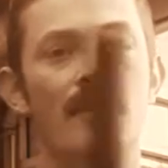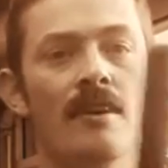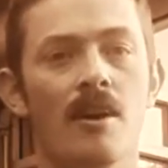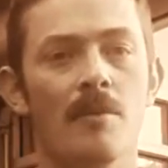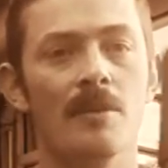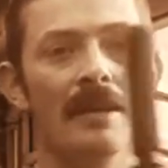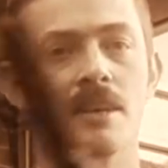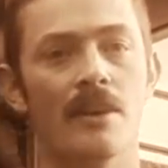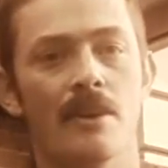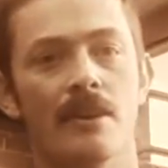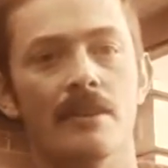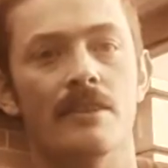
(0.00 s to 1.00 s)
I'll be then
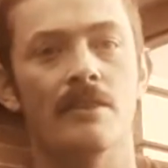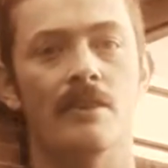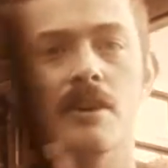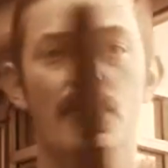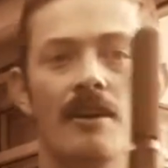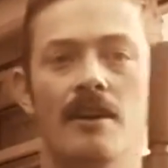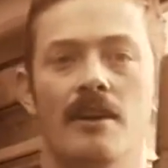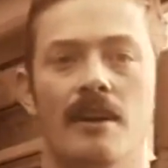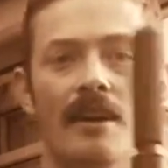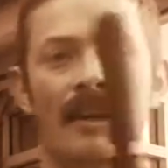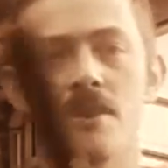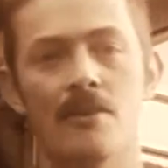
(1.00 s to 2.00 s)
going to
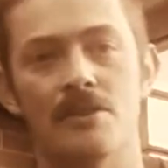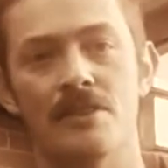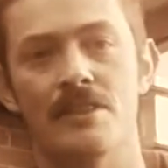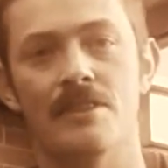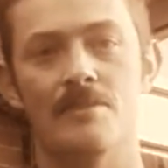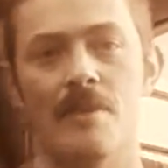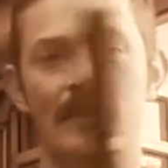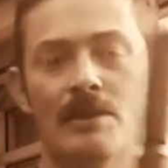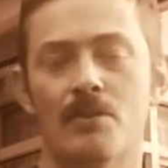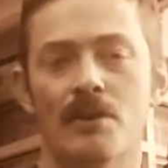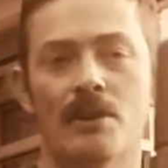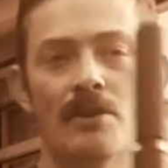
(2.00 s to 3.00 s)
another assisted, maybe
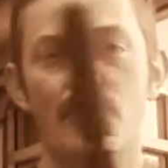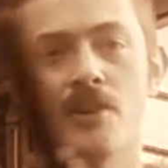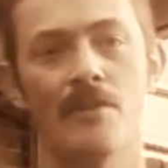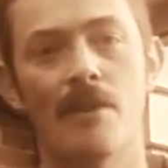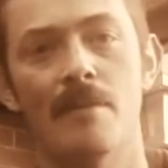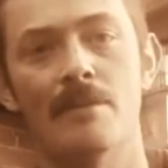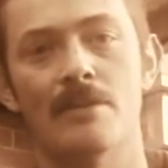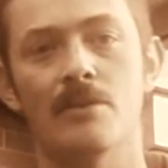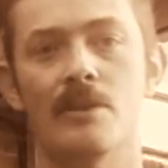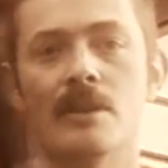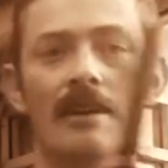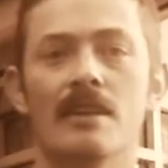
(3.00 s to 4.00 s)
20 or 30 reps,
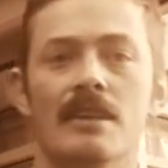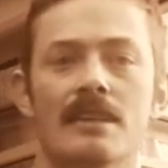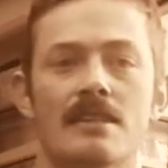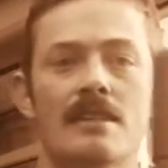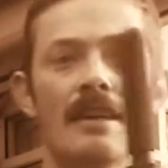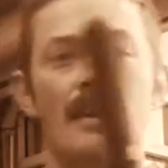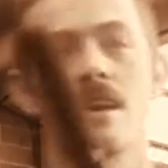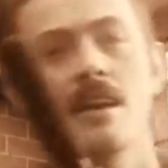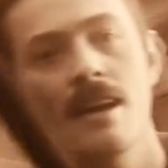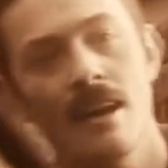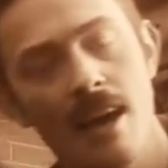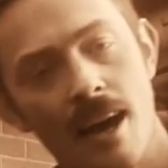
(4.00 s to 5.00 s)
doing it like this.
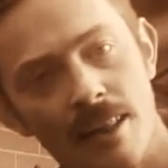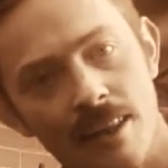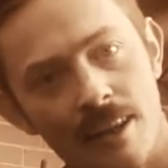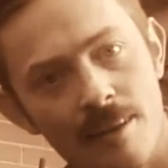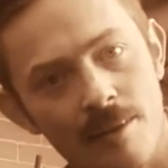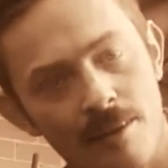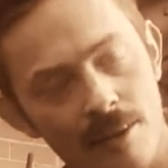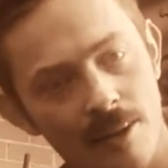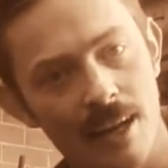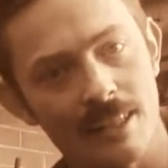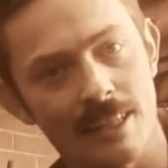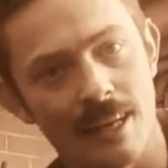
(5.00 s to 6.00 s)
And then the
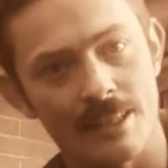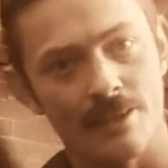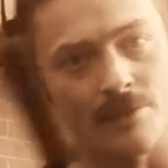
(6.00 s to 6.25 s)
lactic acid